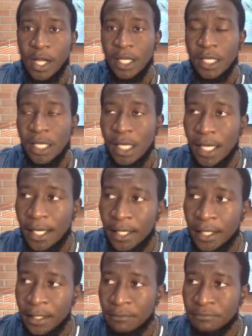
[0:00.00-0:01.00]

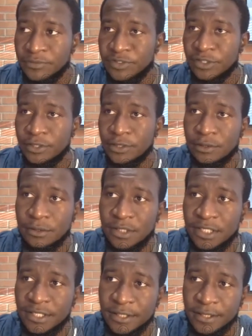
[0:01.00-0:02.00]
Yeah. So,
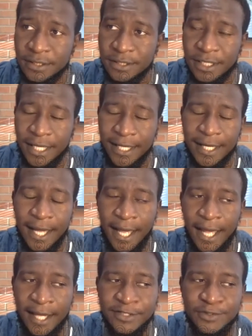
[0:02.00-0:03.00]

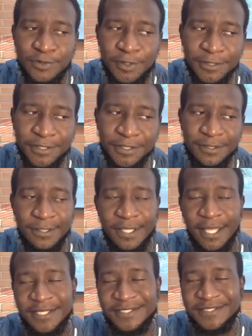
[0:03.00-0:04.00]
I do not
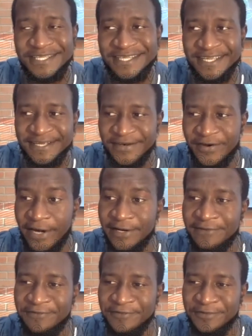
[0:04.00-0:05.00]
like to take
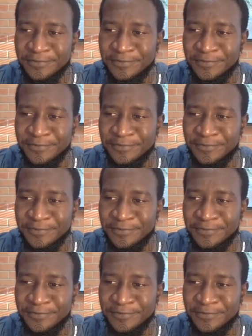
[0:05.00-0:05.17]
credit for the